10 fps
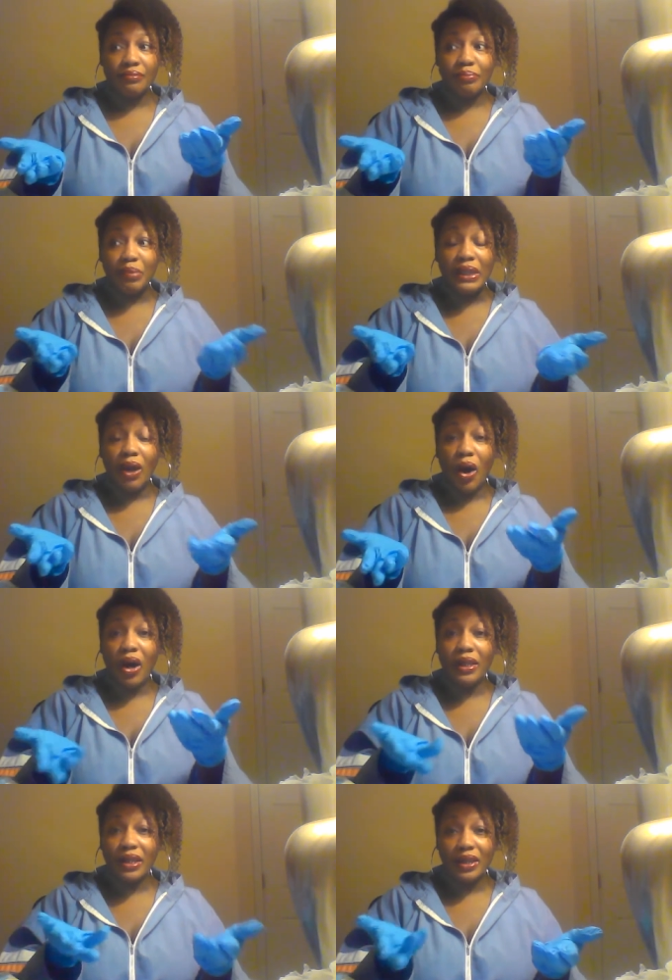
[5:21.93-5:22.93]
be
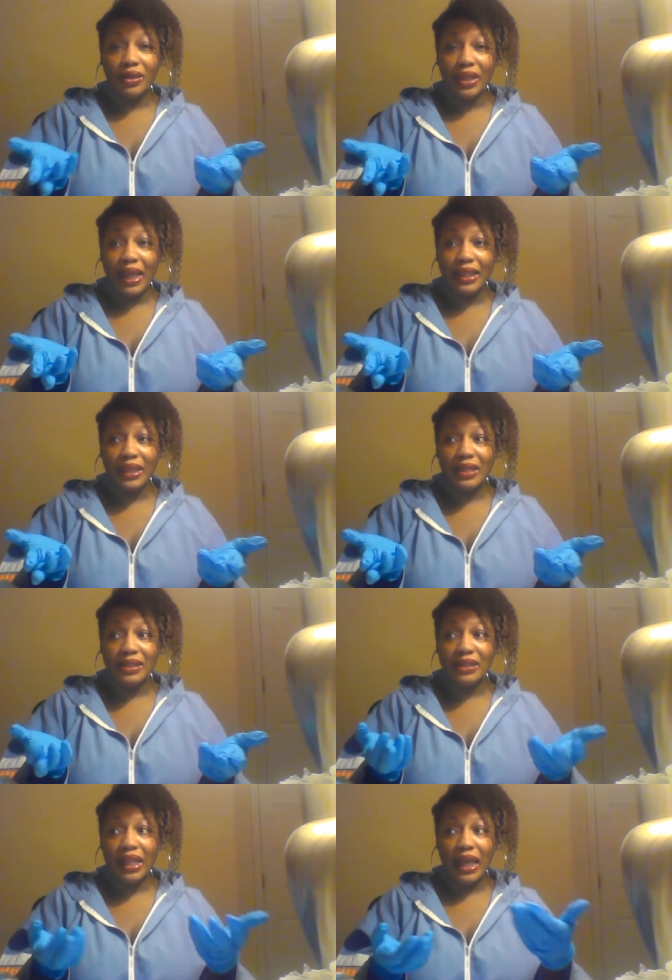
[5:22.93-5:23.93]
on here like this.
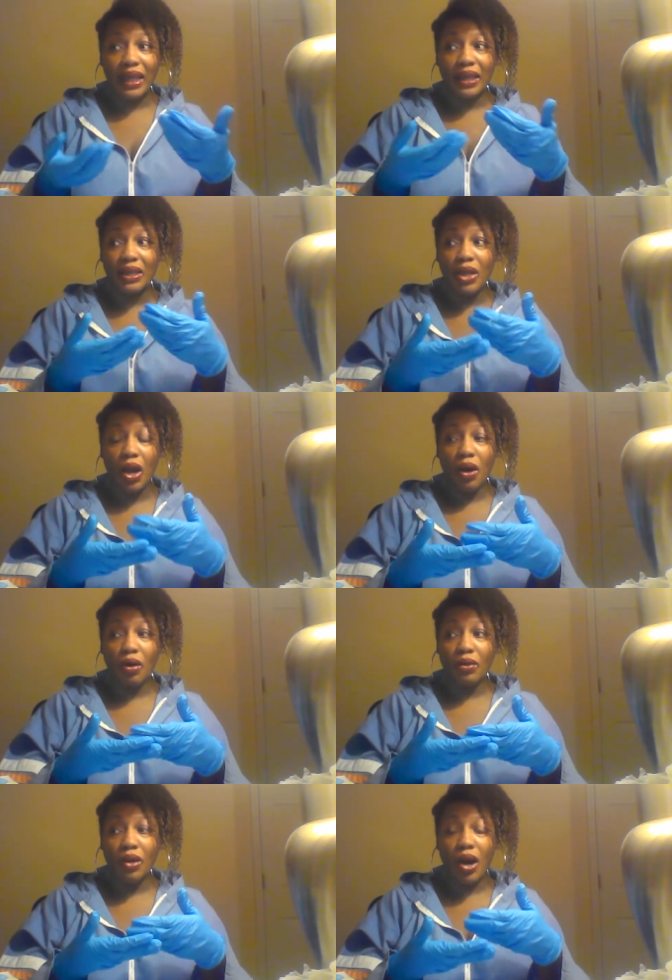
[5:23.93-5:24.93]
Like
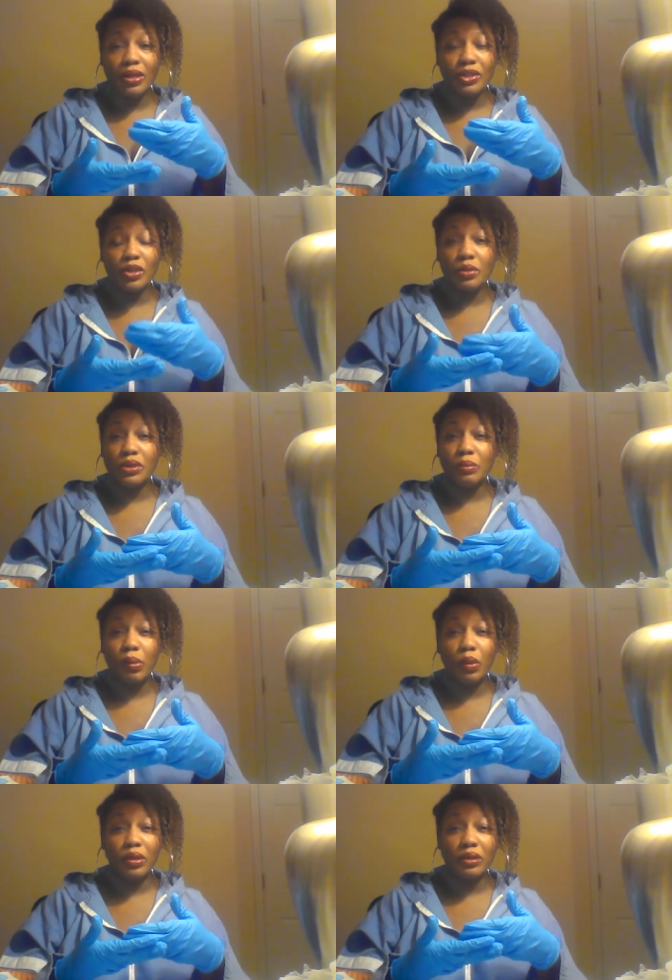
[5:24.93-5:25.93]
y'all are so
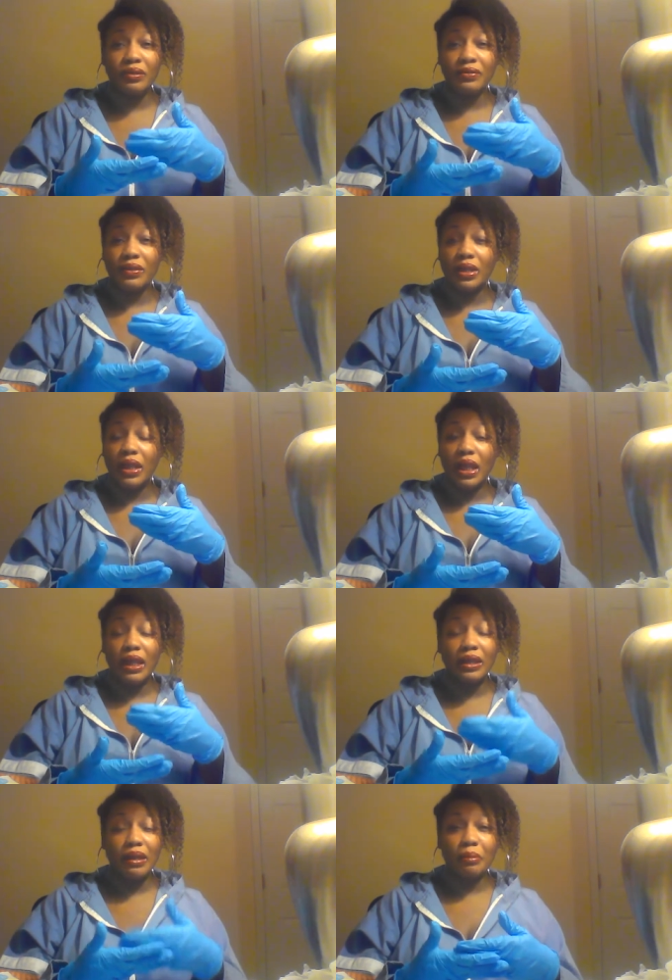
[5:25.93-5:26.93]
supportive
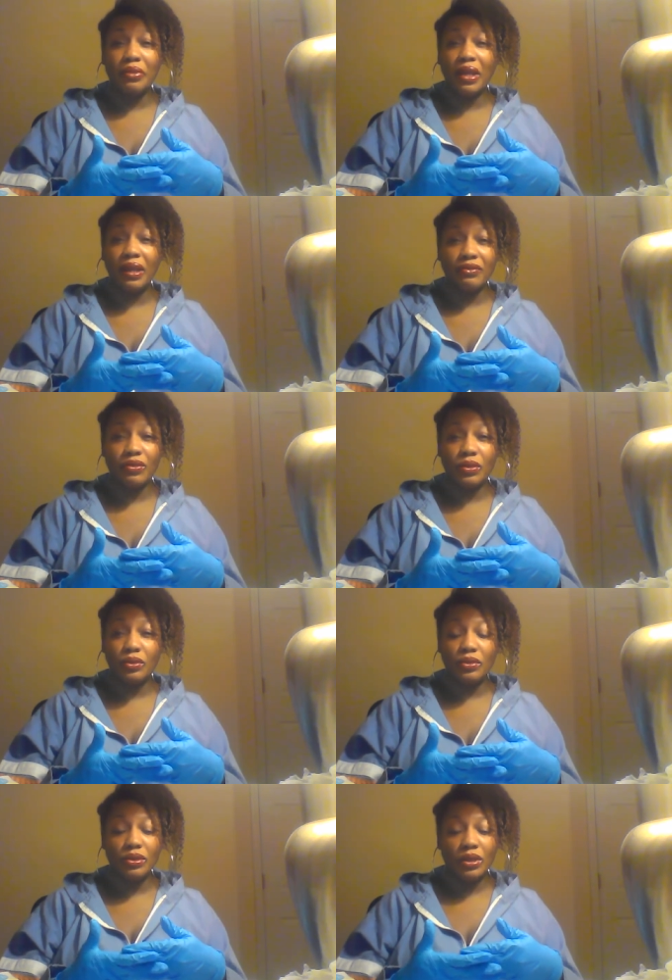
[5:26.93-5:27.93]
and I'm thankful.
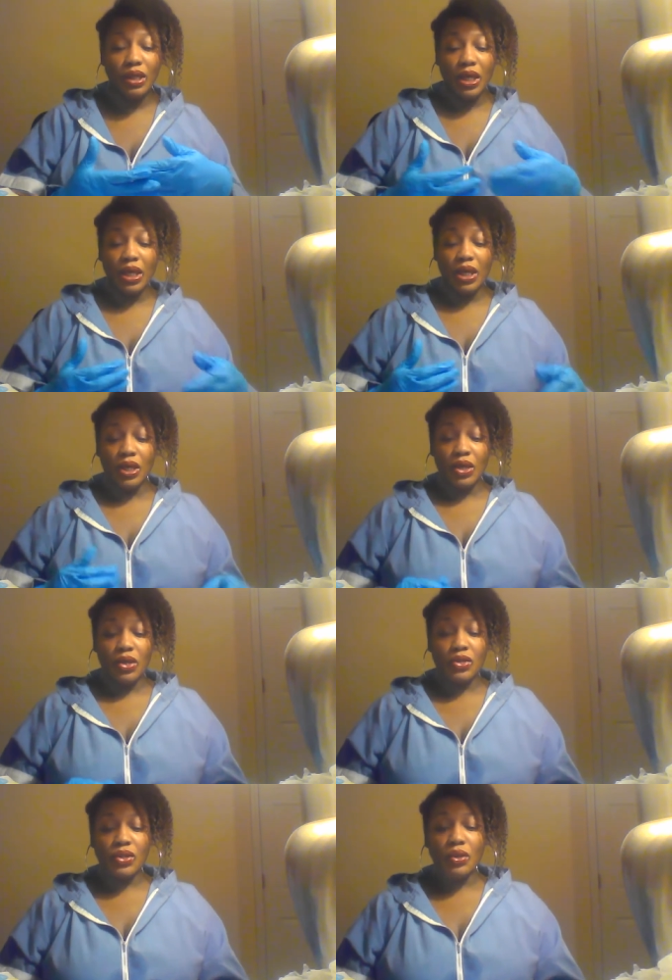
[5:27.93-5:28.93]

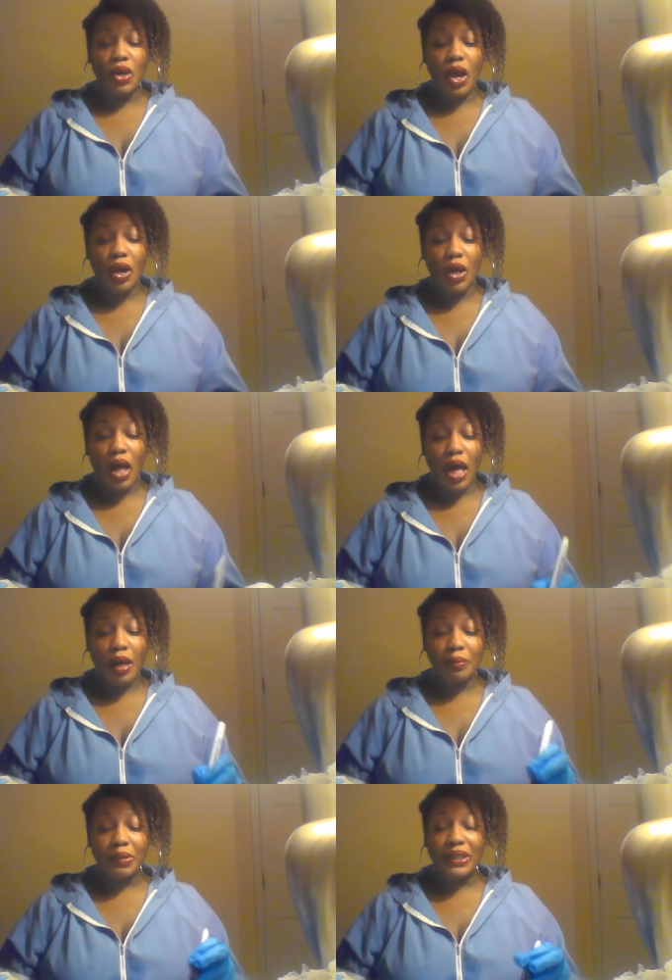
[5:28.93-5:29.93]
So y'all,
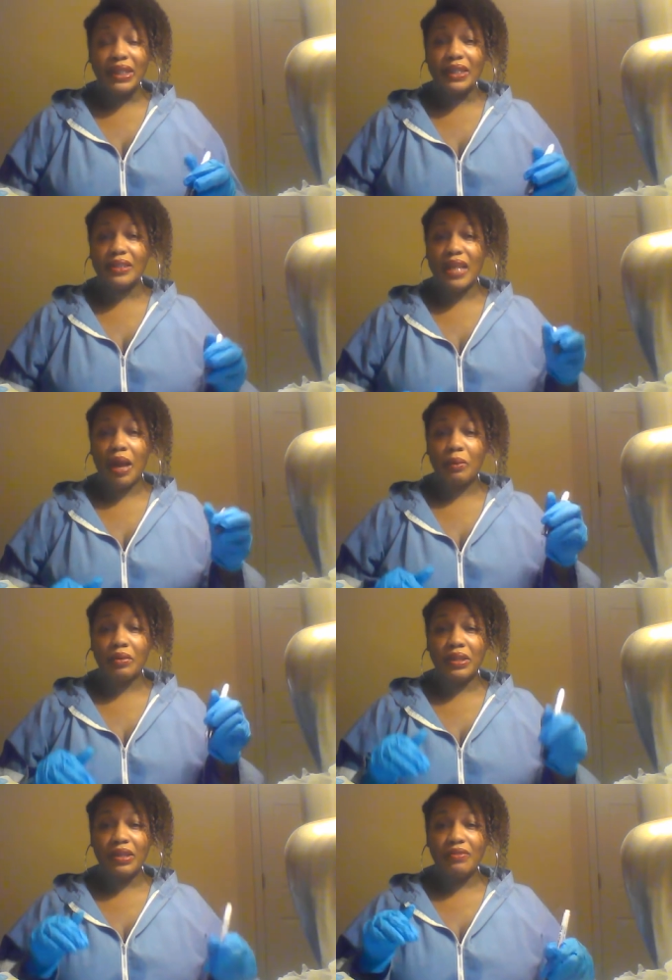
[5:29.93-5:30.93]
please I will
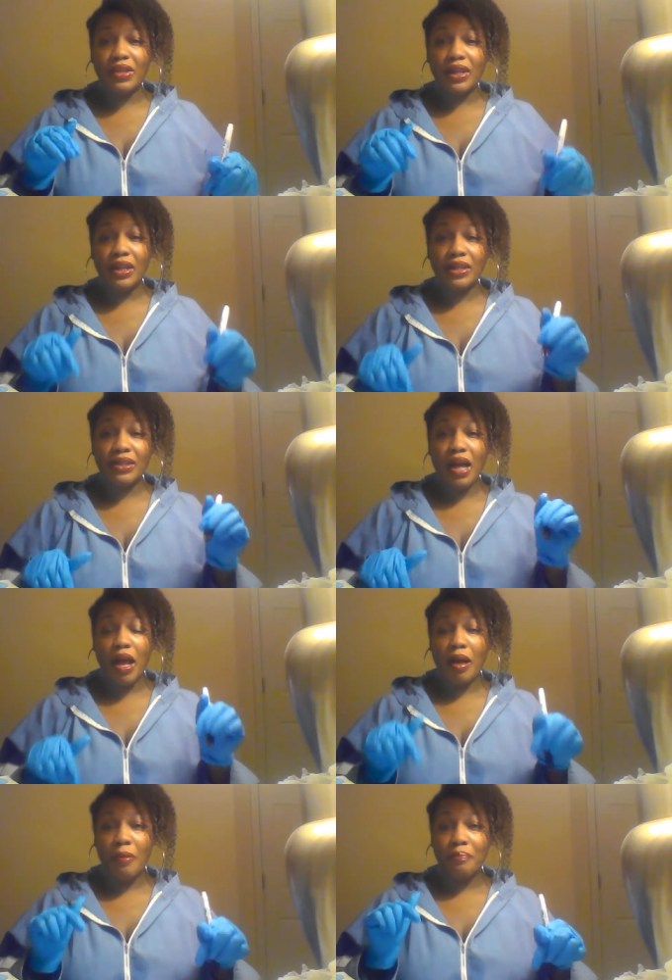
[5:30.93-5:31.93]
leave their
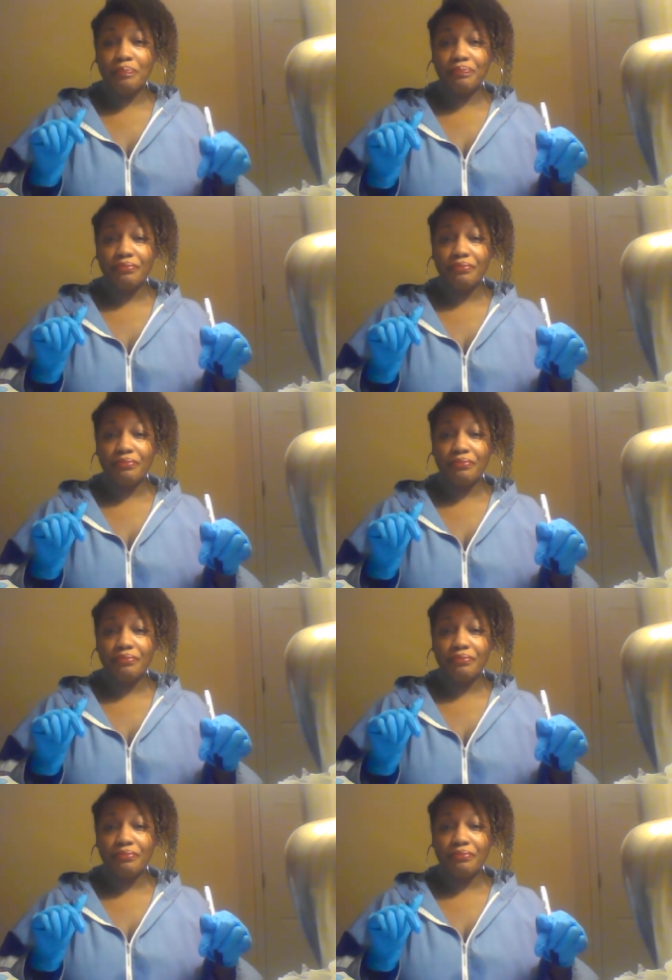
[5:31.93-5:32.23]
um